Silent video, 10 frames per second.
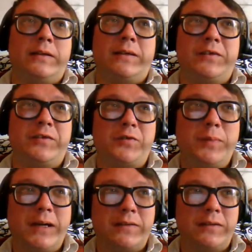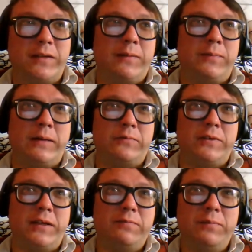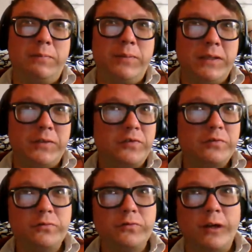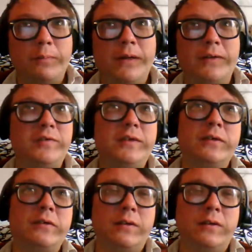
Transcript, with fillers: And I suspect that life after death might be as screwed up as here,